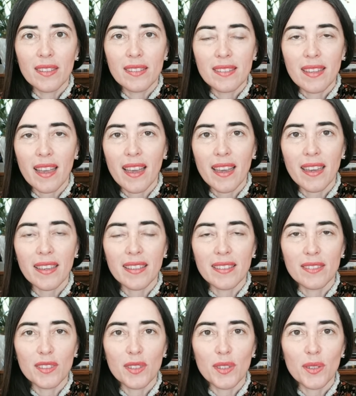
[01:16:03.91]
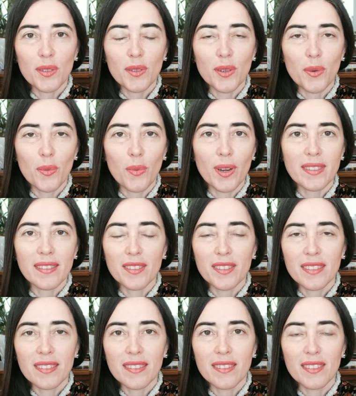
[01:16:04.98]
say and do, or what
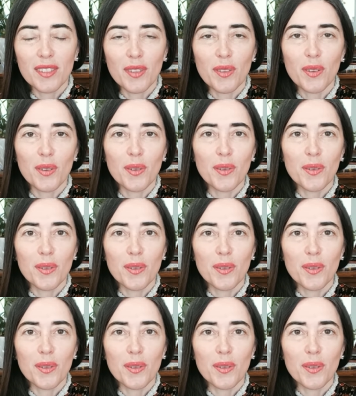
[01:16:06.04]
to do,